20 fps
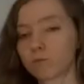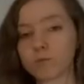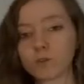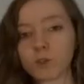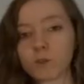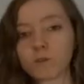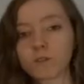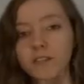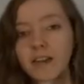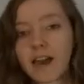
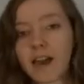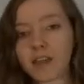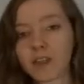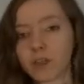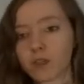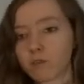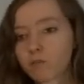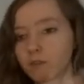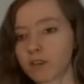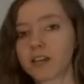moves at
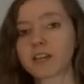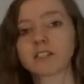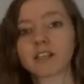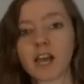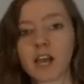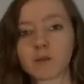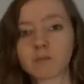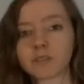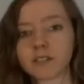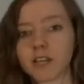3
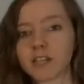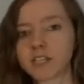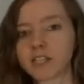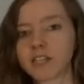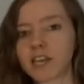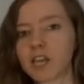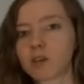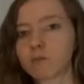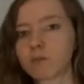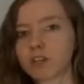times 10 to
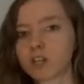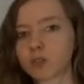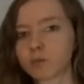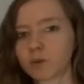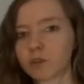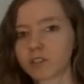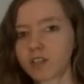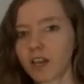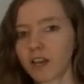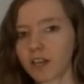the 8 meters
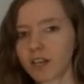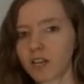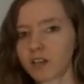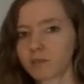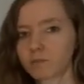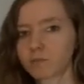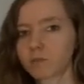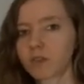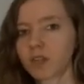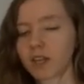per second,
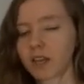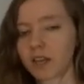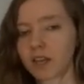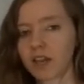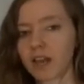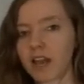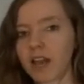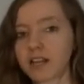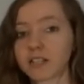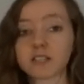
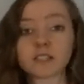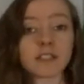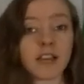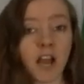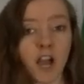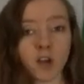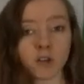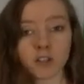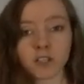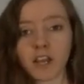and
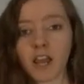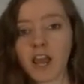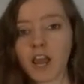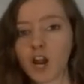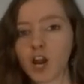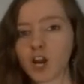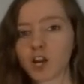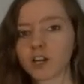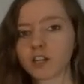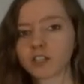sound in
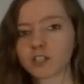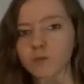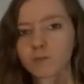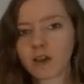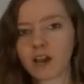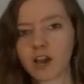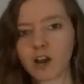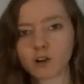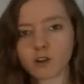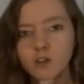air is
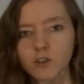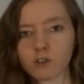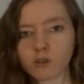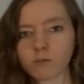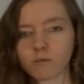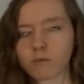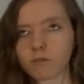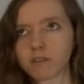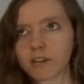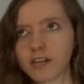about
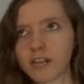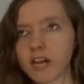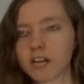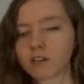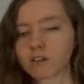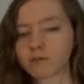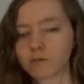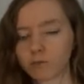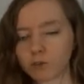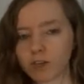
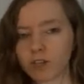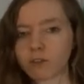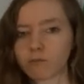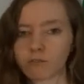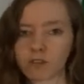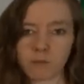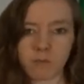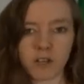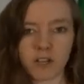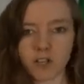
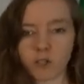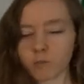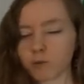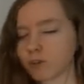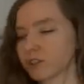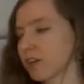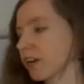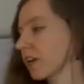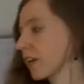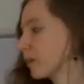343 meters per
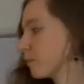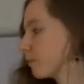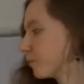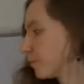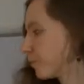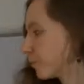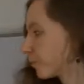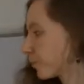second.